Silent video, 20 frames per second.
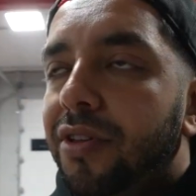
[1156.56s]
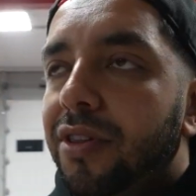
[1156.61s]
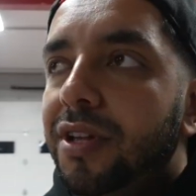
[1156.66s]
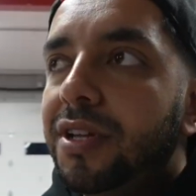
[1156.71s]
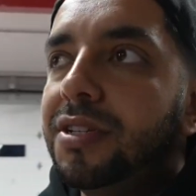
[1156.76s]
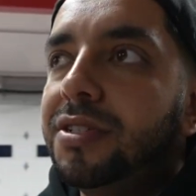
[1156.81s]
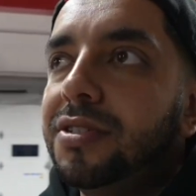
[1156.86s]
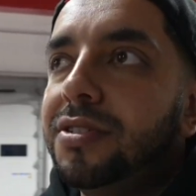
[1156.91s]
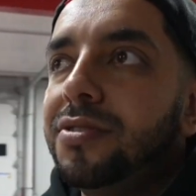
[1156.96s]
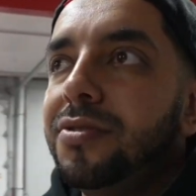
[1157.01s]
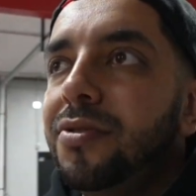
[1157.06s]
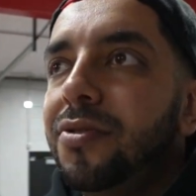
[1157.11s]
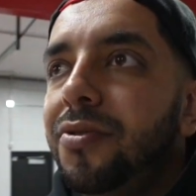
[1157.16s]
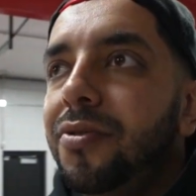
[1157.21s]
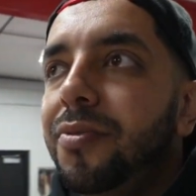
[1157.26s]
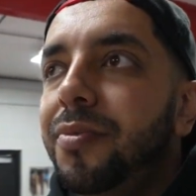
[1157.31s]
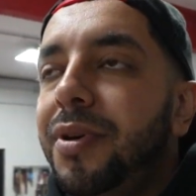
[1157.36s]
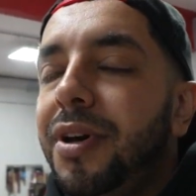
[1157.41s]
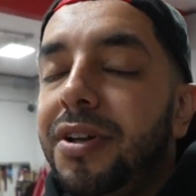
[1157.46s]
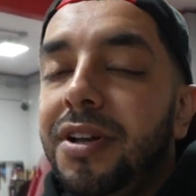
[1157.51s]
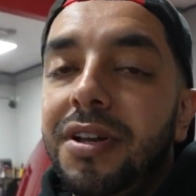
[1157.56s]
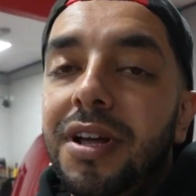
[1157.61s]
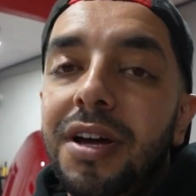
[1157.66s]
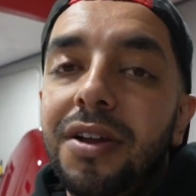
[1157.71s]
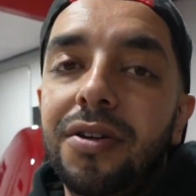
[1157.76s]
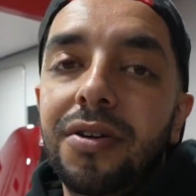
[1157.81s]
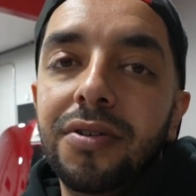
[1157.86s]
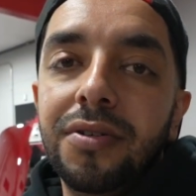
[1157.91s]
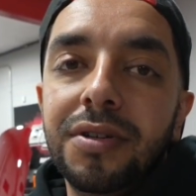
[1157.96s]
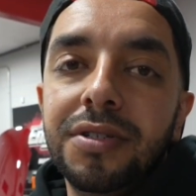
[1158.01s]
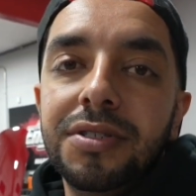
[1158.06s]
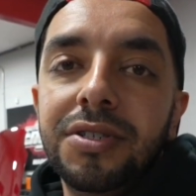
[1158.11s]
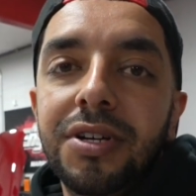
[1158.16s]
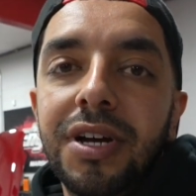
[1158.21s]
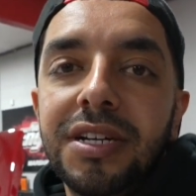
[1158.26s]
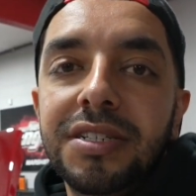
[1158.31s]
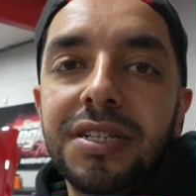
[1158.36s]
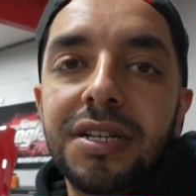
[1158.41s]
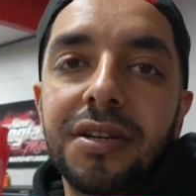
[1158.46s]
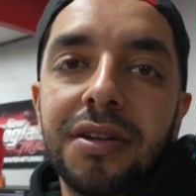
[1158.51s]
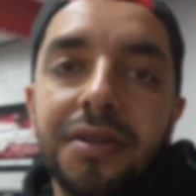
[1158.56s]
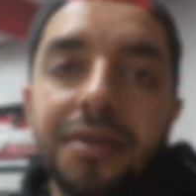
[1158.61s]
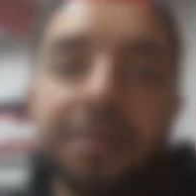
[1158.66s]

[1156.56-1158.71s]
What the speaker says: this, we'll be on the dyno. See you guys then.